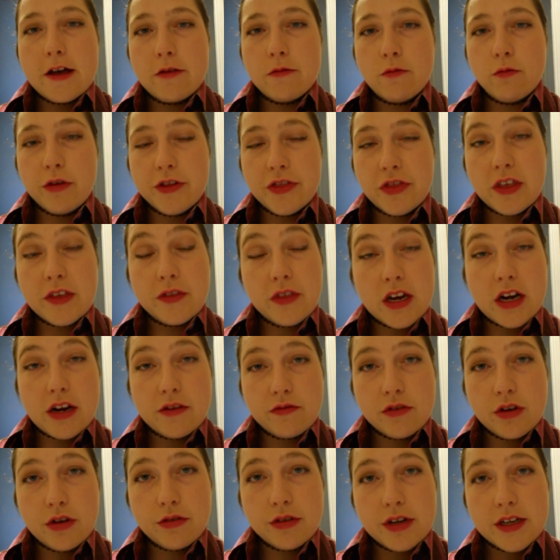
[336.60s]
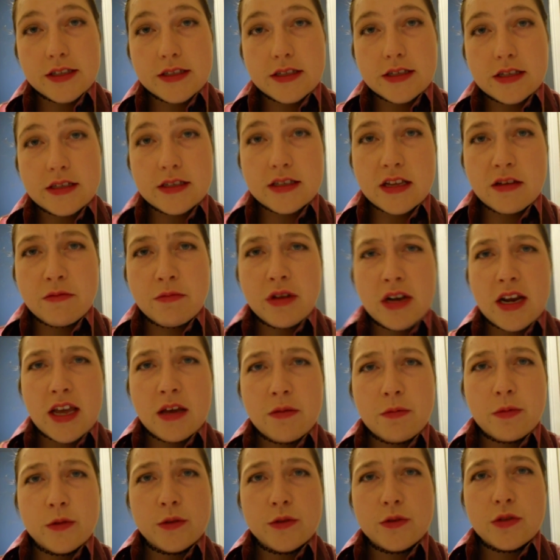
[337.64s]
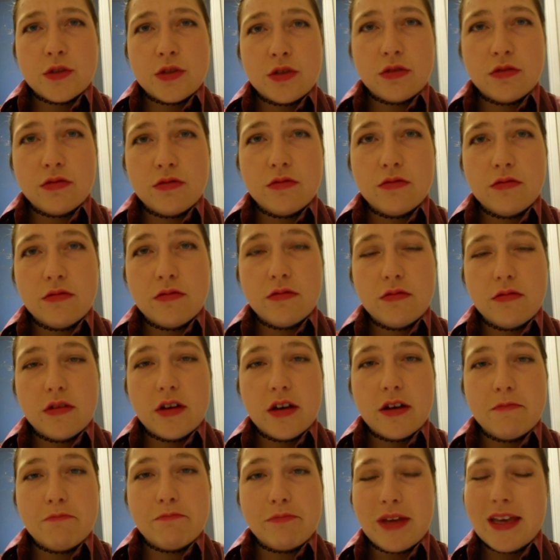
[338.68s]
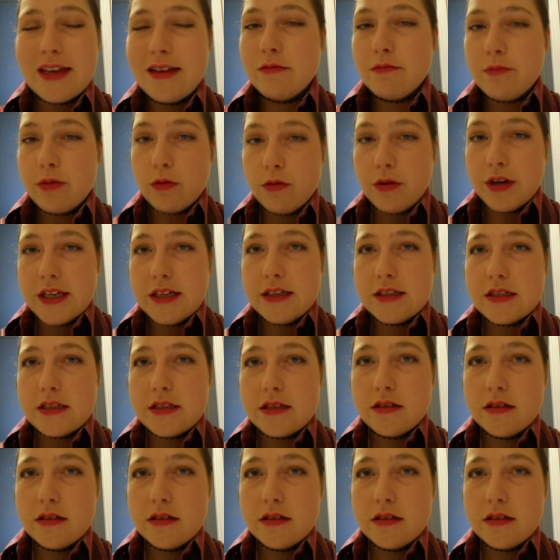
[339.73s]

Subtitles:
One thing that I've noticed since I've been able to pinpoint